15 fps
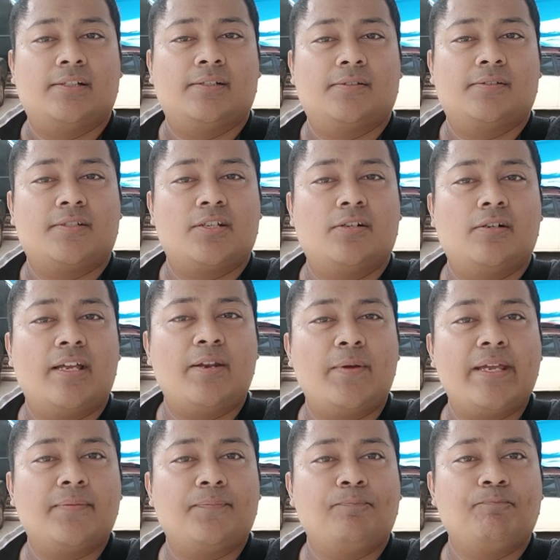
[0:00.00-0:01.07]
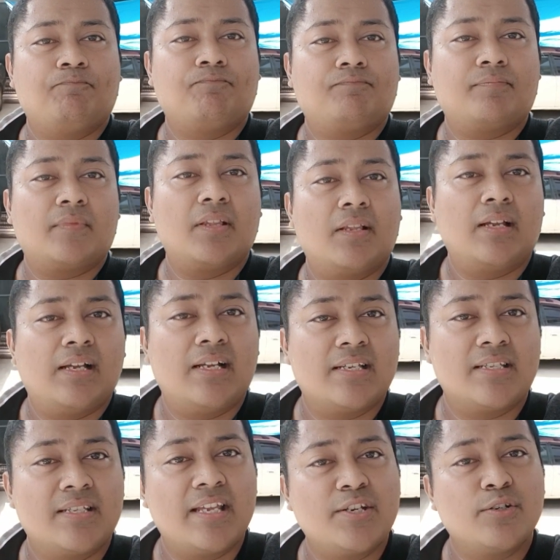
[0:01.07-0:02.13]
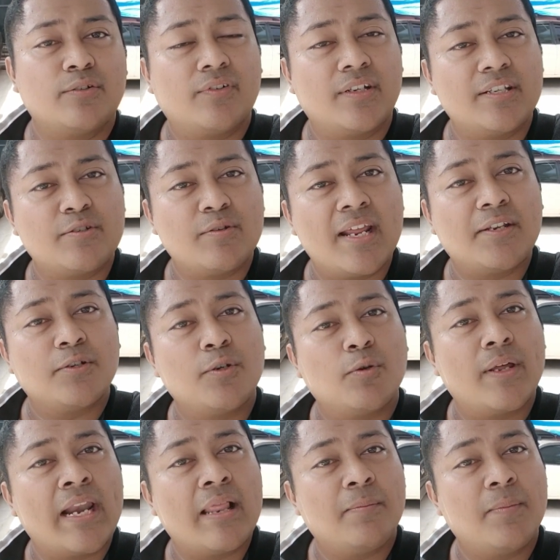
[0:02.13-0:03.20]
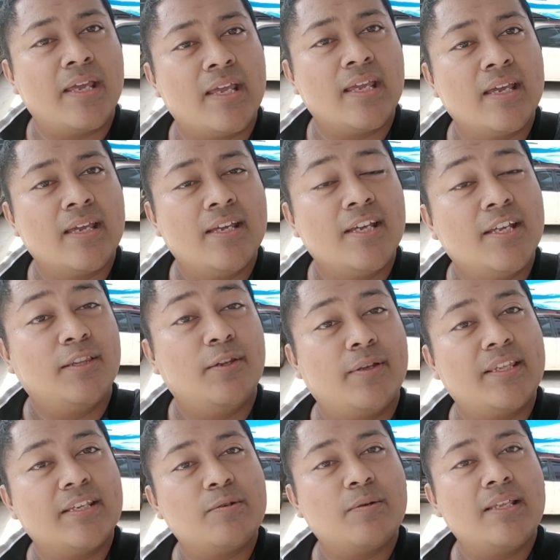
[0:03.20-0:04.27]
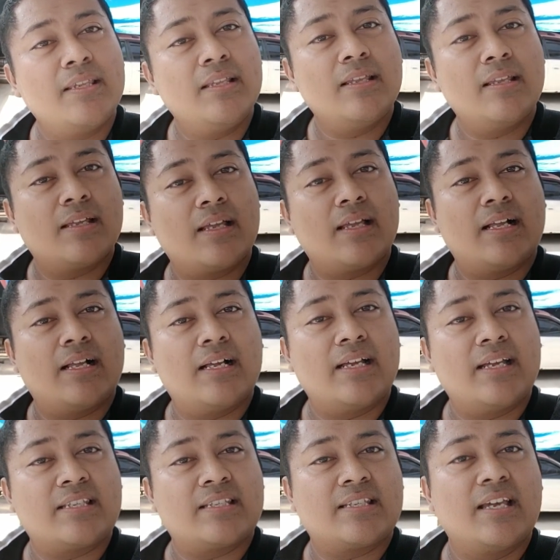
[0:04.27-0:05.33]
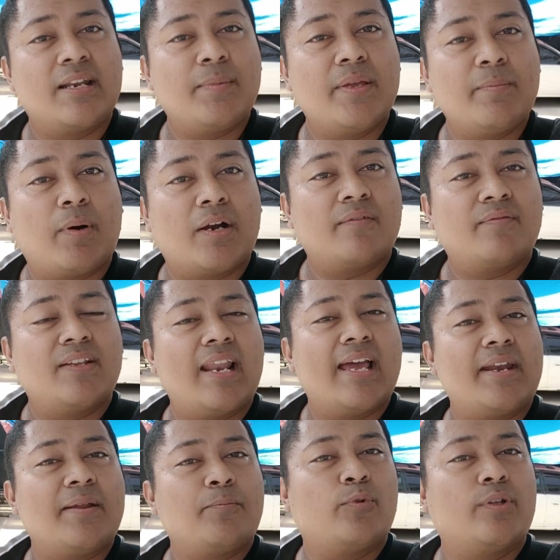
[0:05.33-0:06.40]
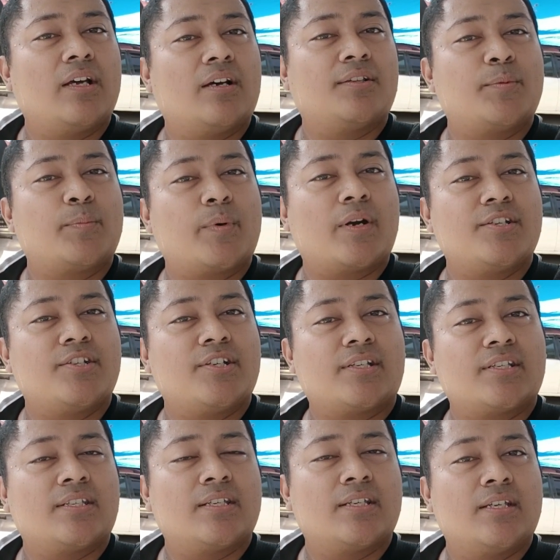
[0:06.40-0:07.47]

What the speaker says: So anyway, stay tuned for this one. I don't know when I'll be doing this one. It's gonna be part of the lineup with other projects.